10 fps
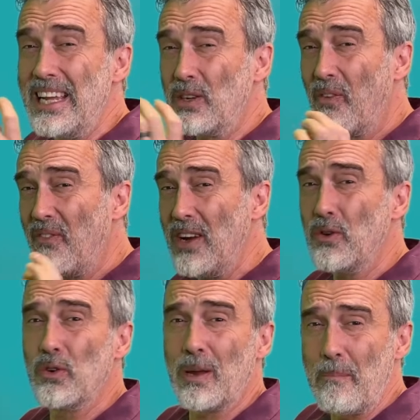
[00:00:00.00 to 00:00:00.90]
these are
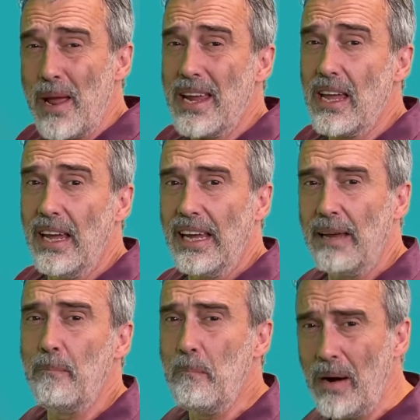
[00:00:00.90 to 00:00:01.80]
features to make
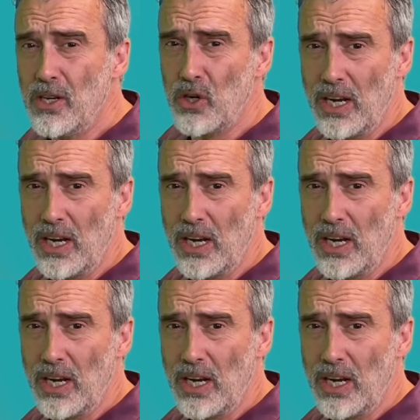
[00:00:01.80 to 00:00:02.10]
it much